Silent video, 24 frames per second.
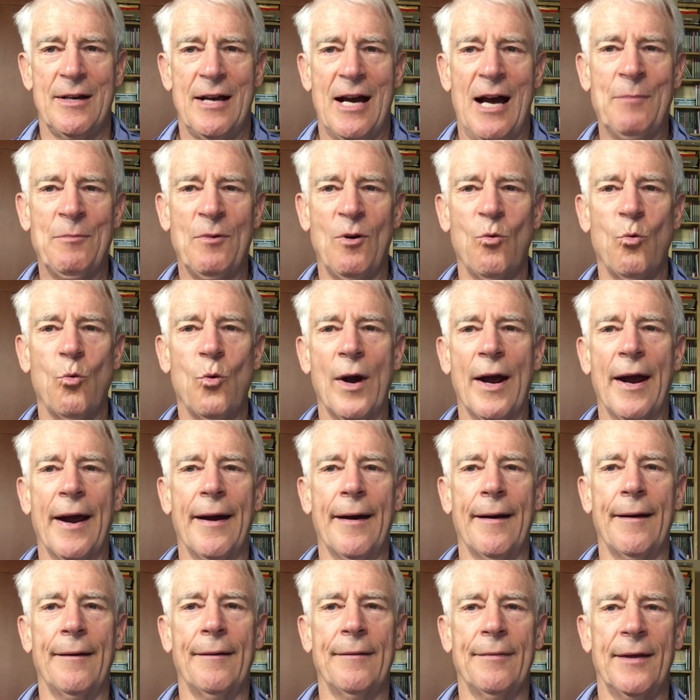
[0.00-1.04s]
I'm
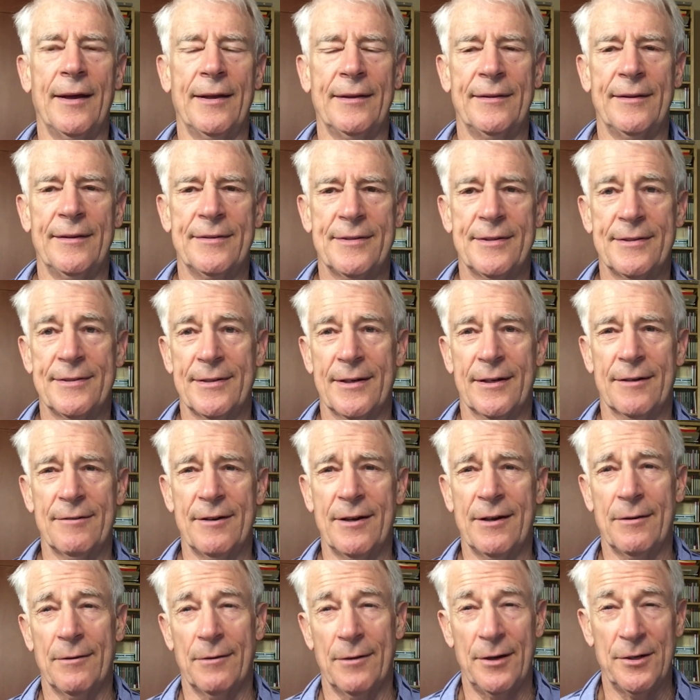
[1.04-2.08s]
aware that this is a
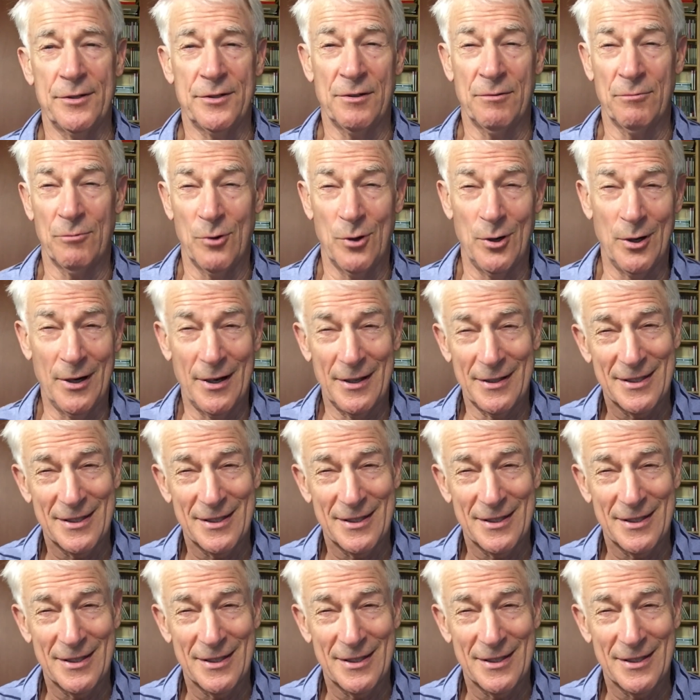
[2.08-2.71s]
Greek origin word,